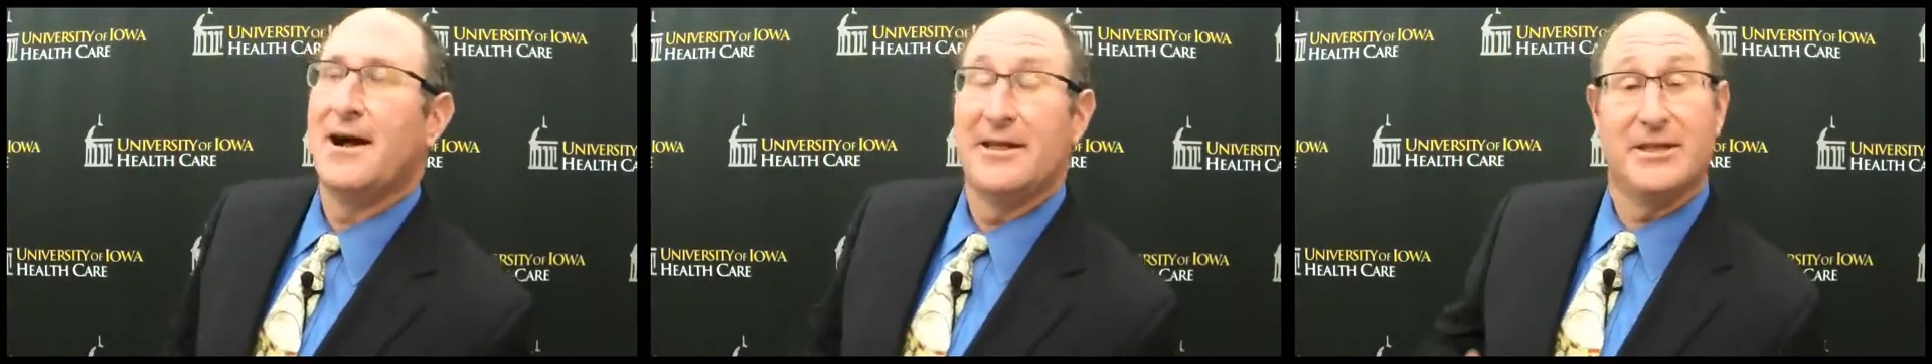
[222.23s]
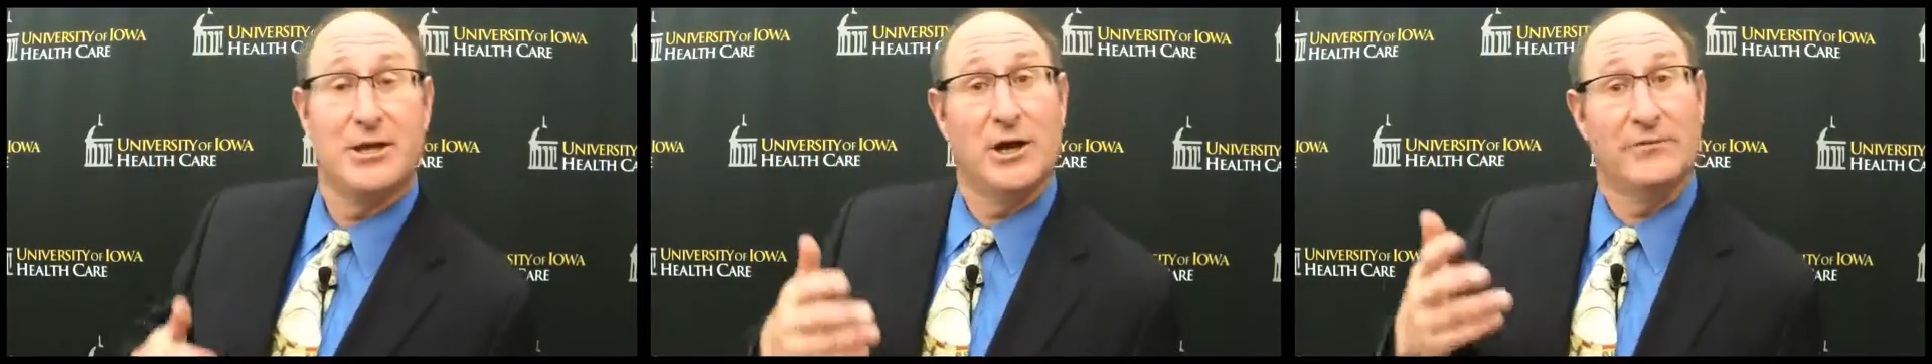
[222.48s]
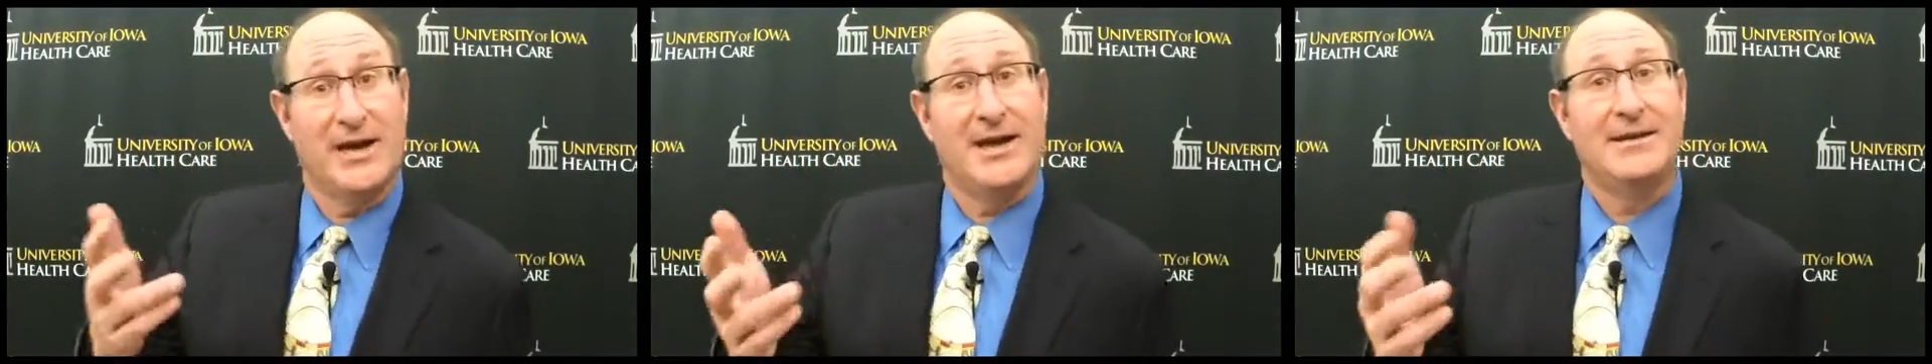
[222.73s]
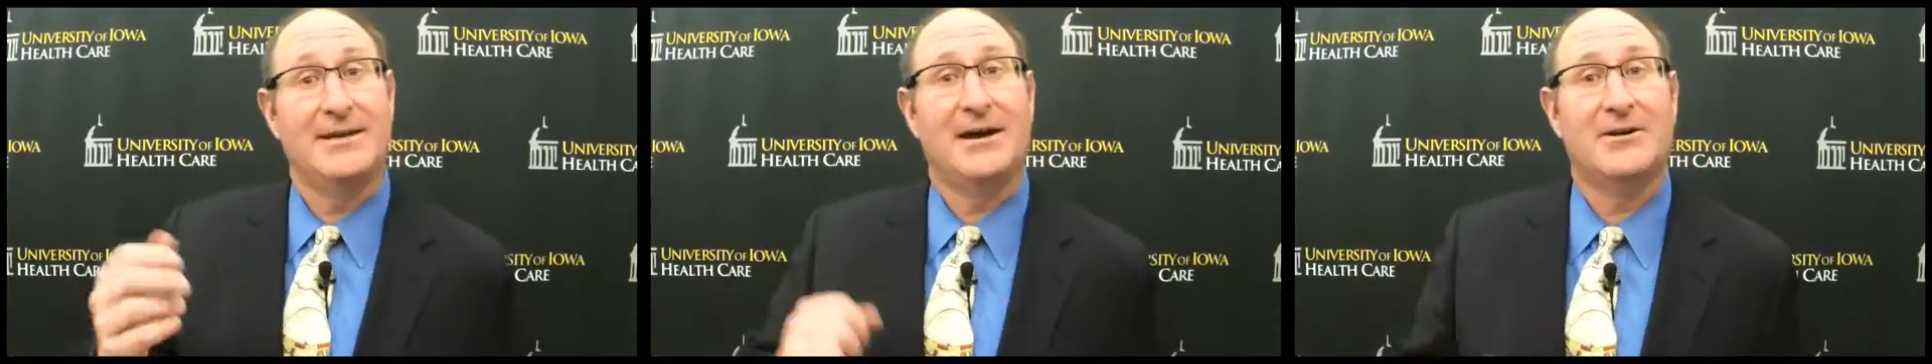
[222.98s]
I think you have a
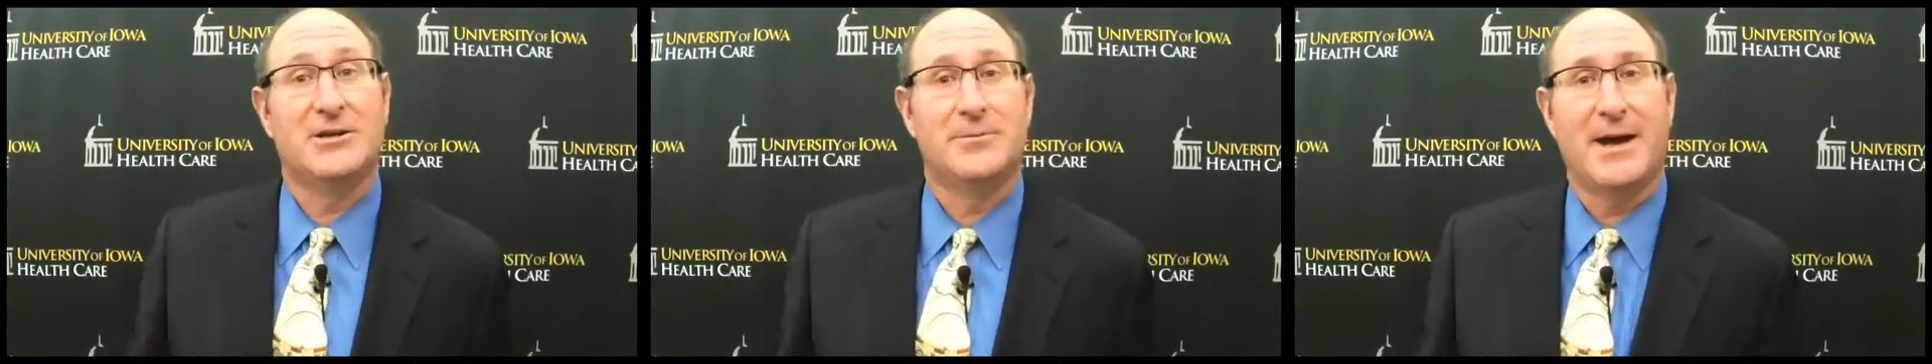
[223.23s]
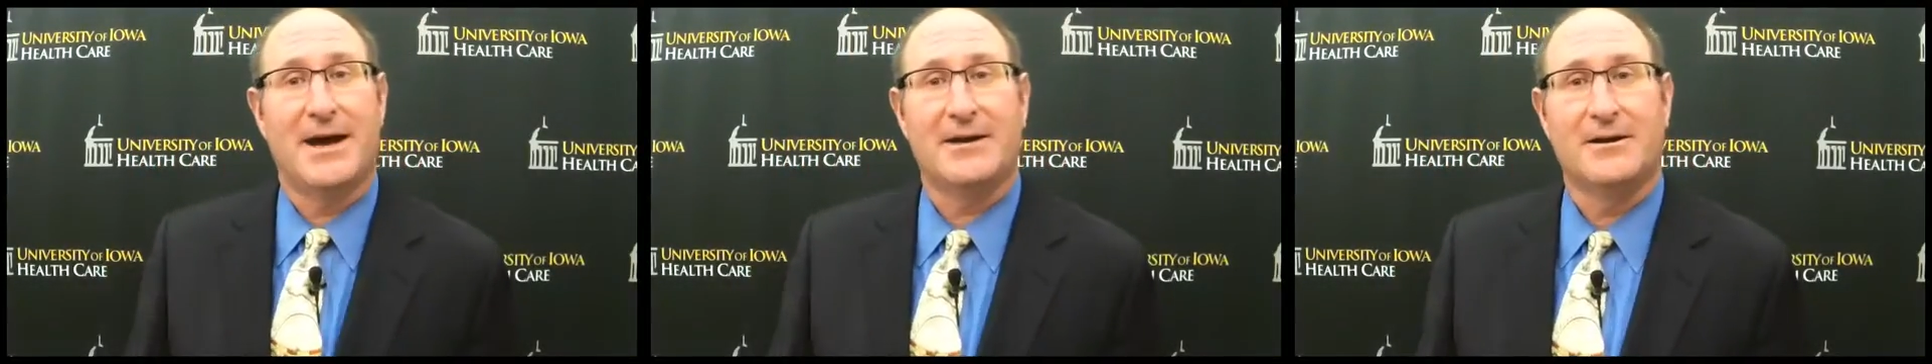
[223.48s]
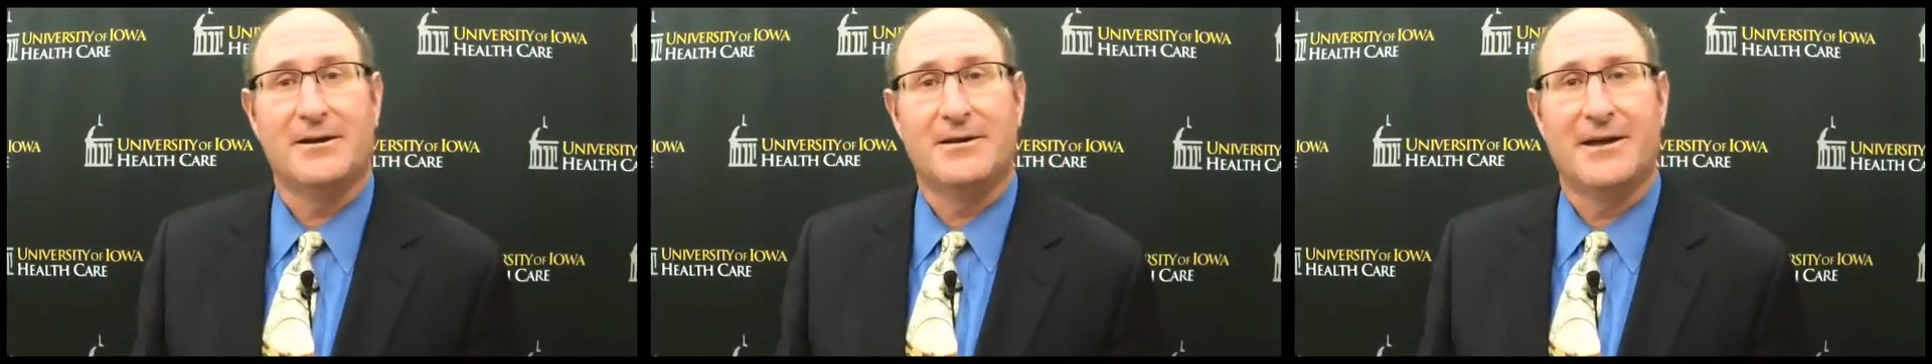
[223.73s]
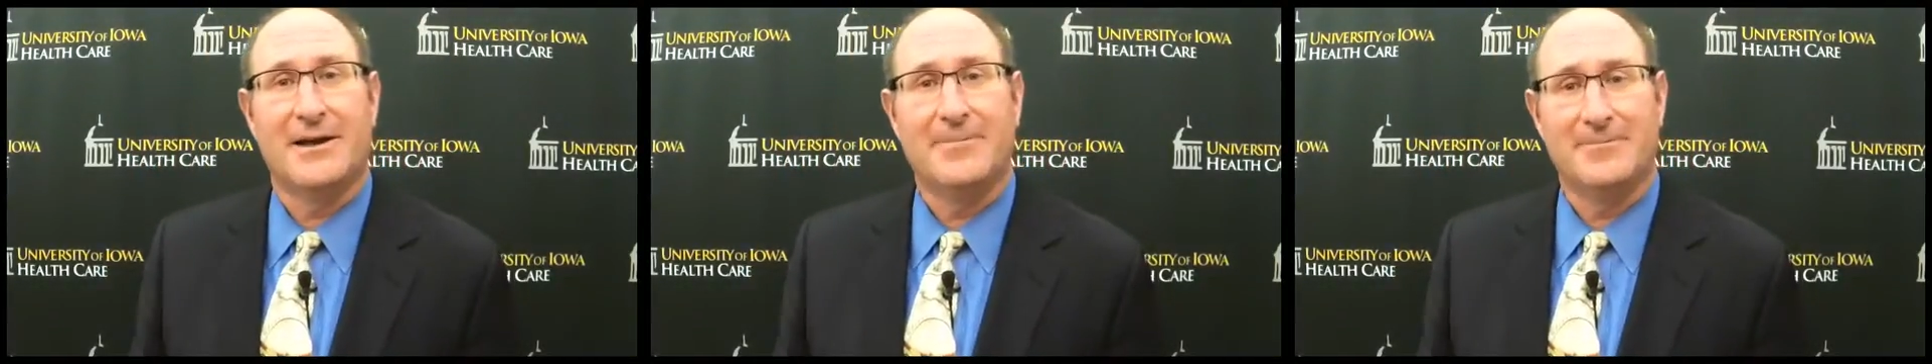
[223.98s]
handout in your packet on
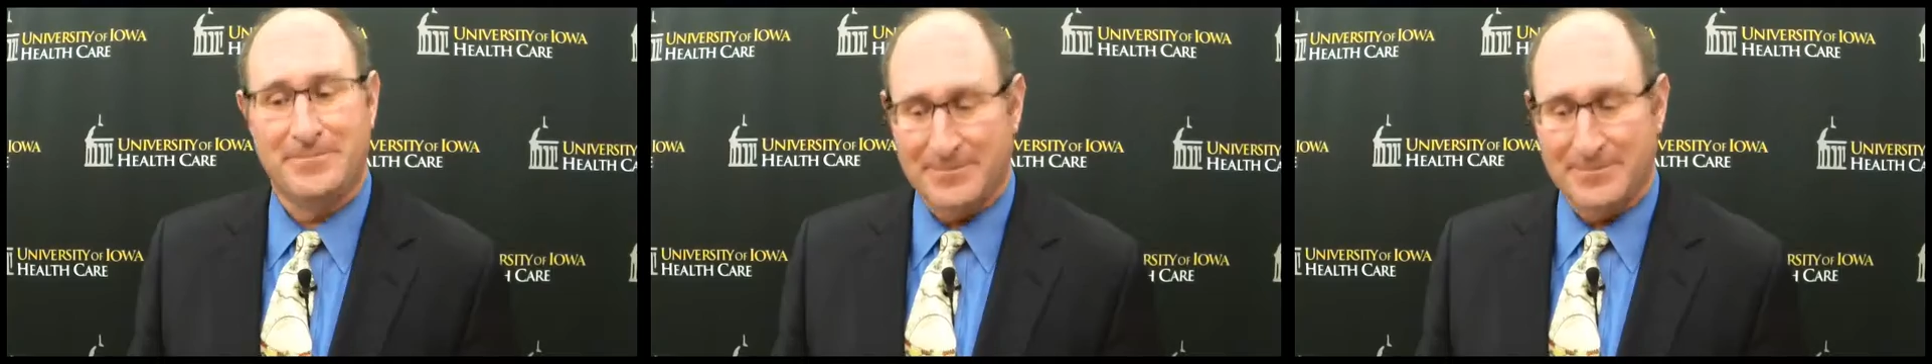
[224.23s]
that.